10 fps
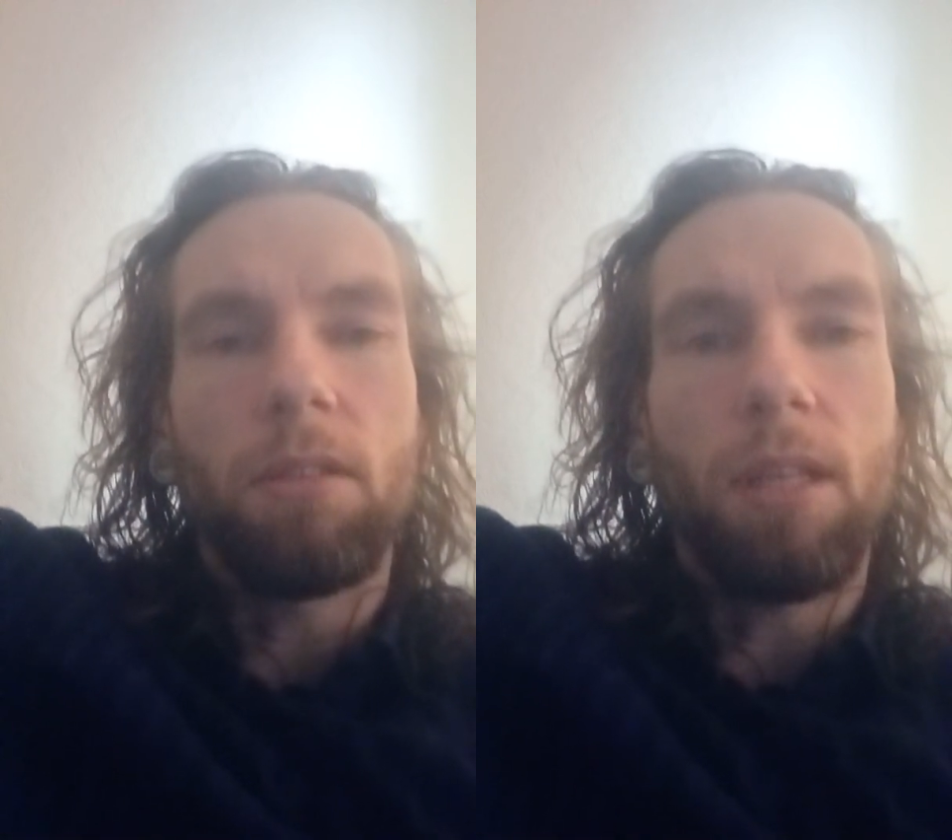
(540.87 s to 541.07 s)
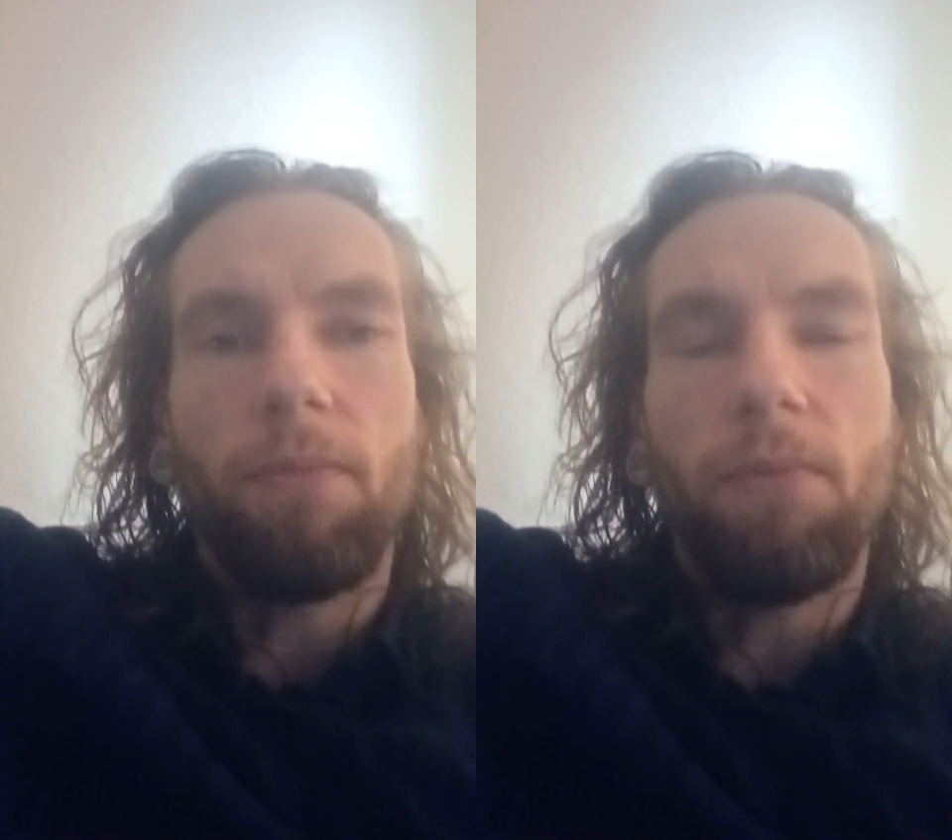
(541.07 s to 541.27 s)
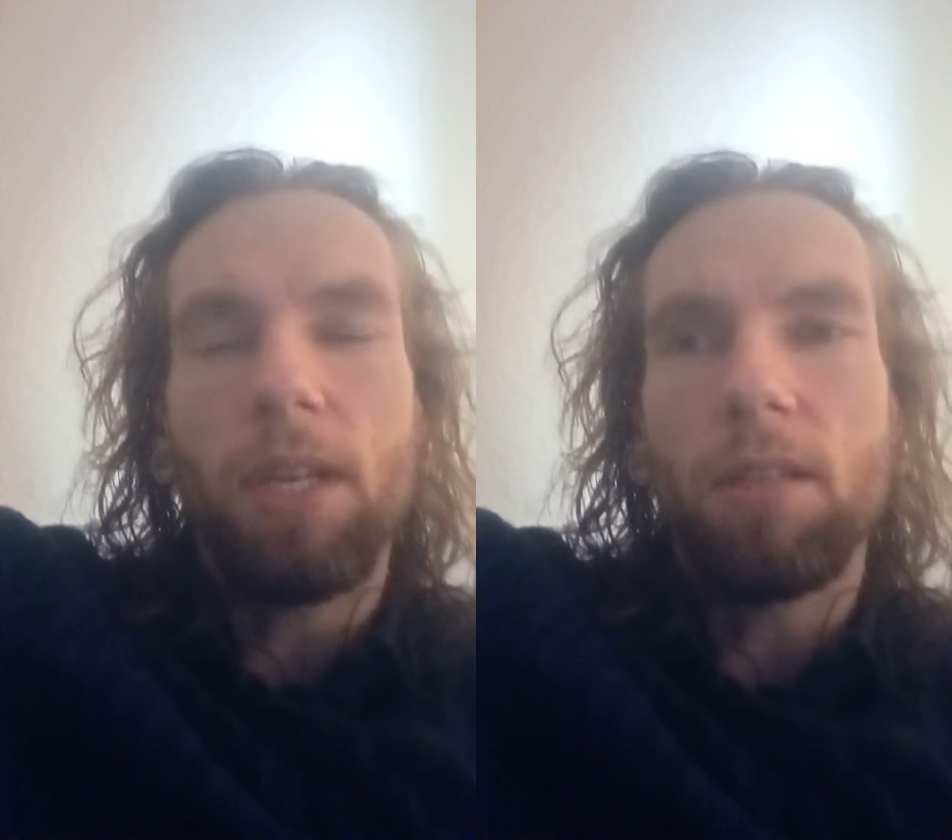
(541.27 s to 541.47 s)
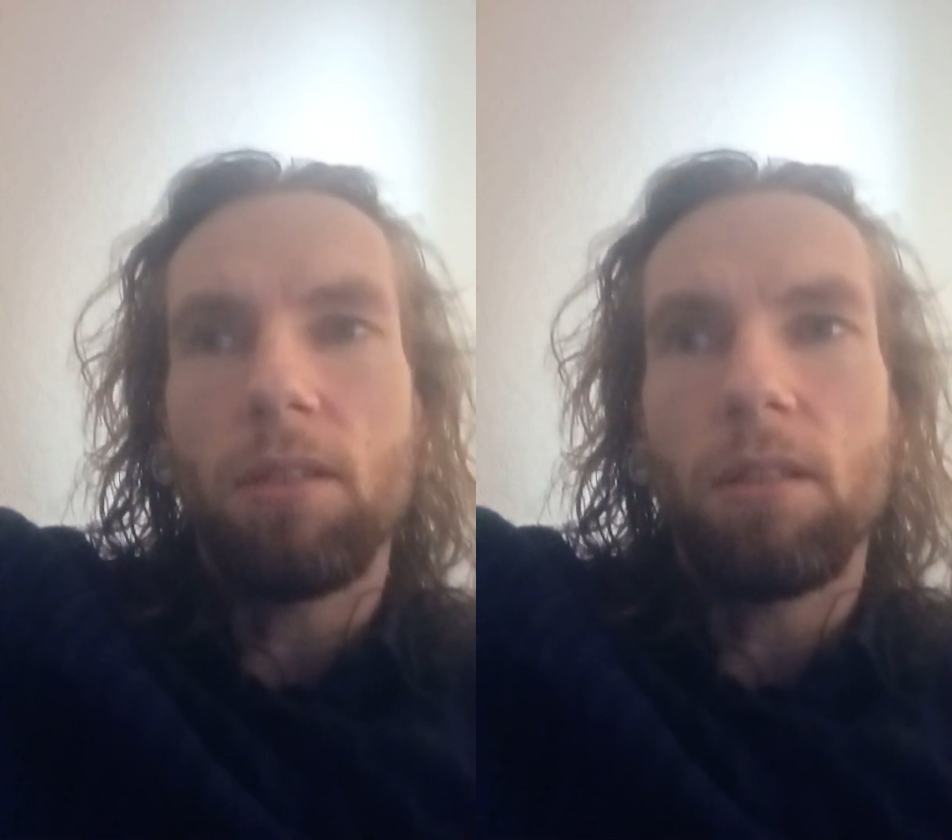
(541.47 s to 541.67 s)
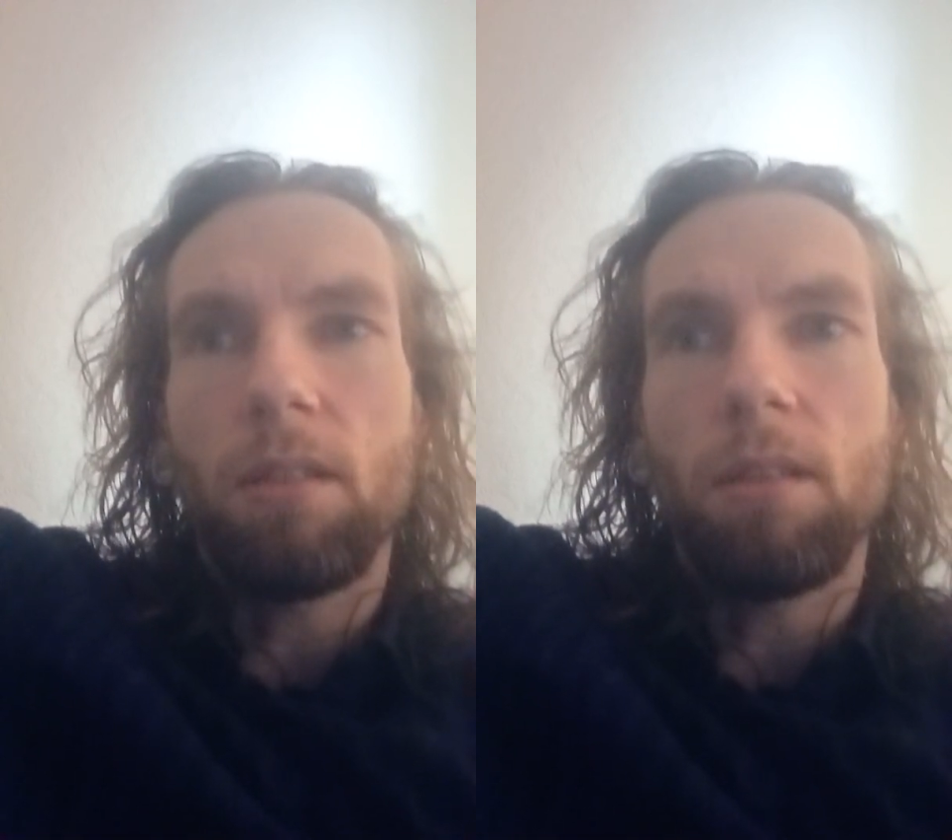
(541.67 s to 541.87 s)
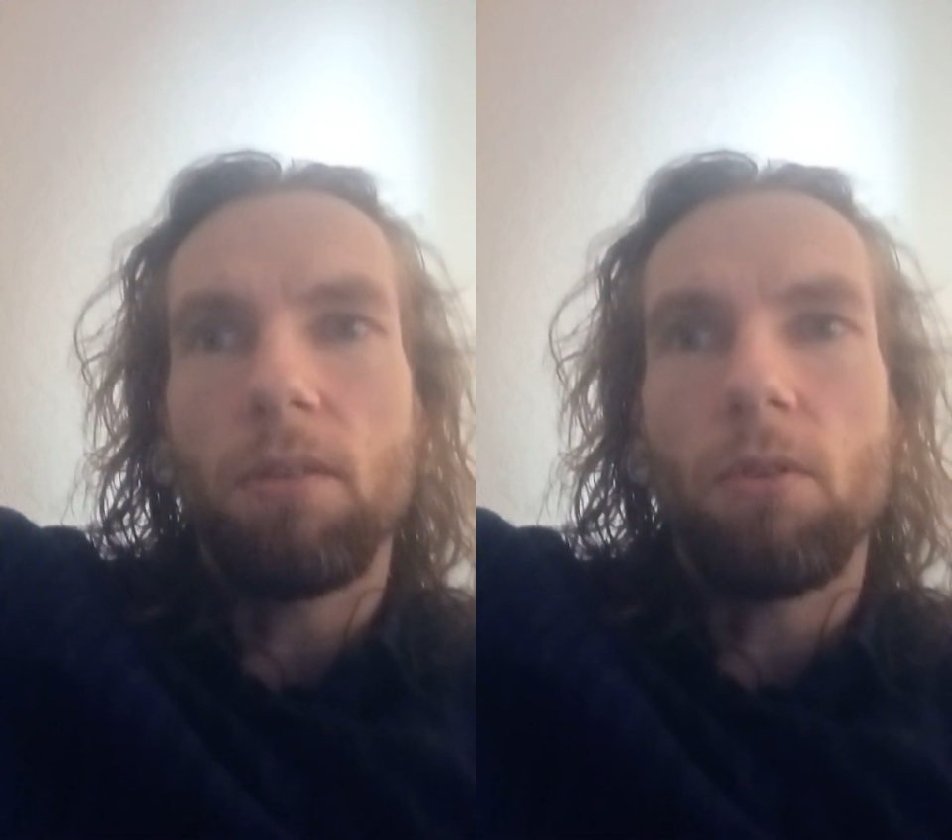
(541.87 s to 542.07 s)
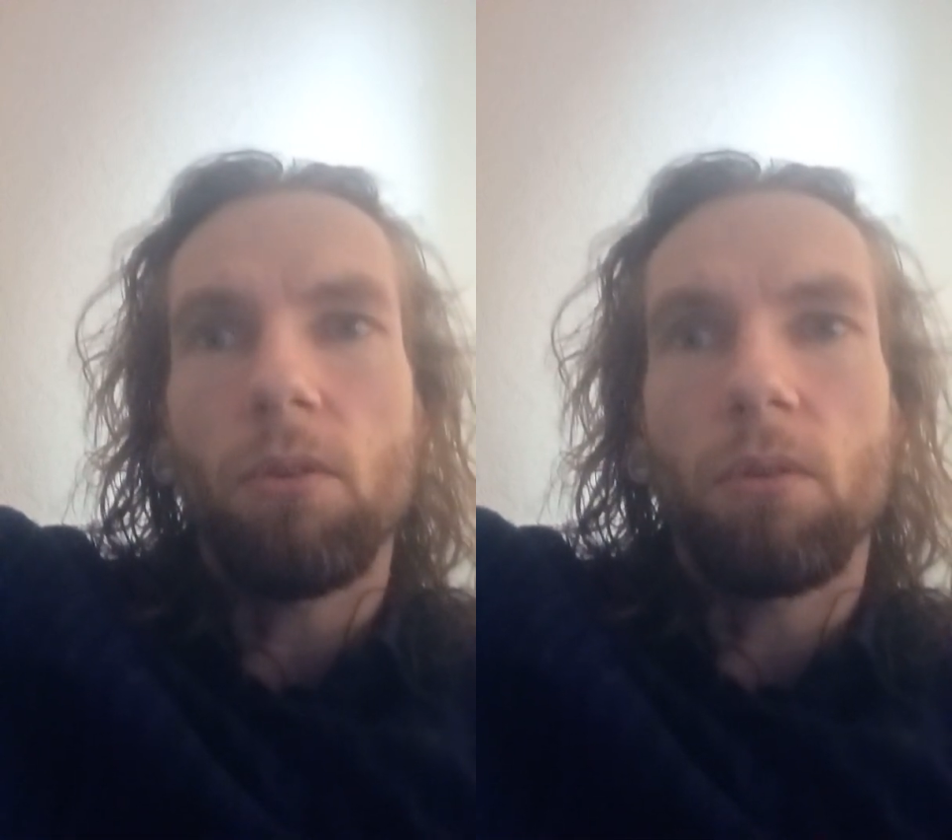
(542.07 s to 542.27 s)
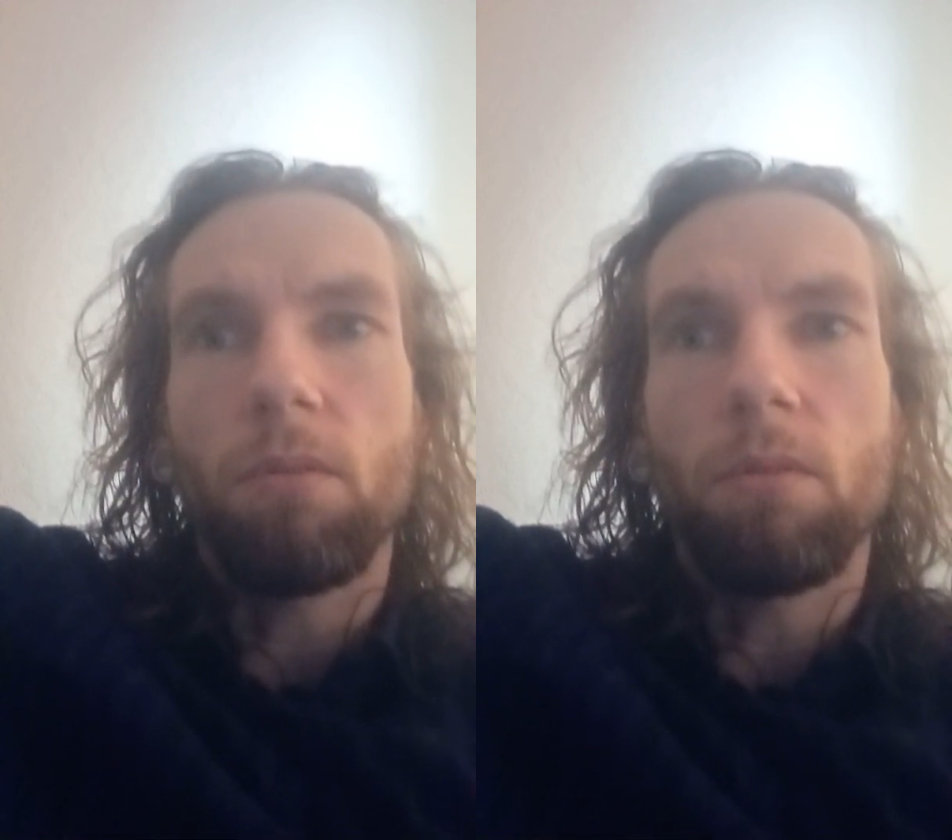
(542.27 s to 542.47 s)
that fast
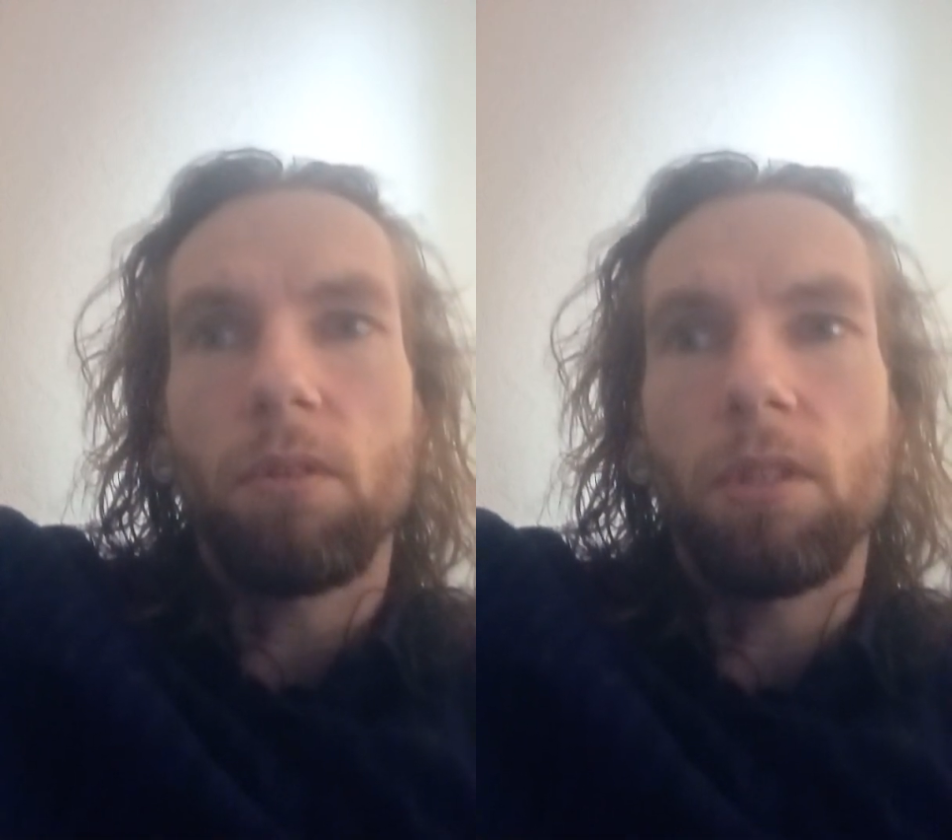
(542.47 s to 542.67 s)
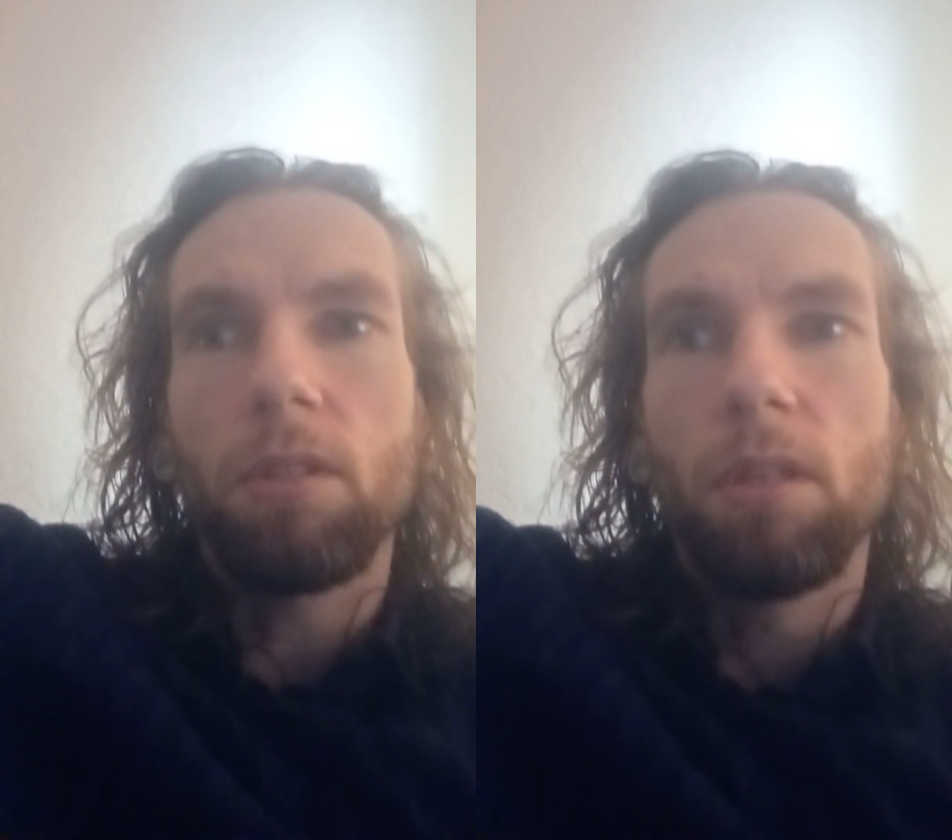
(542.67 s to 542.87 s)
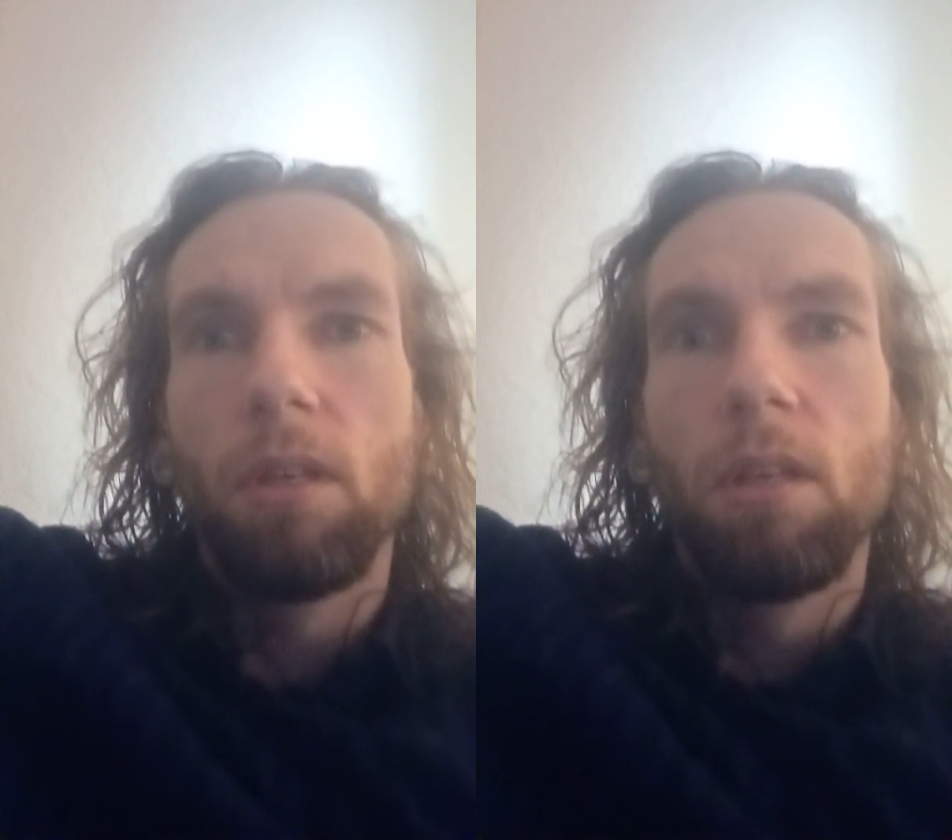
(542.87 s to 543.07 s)
or corners.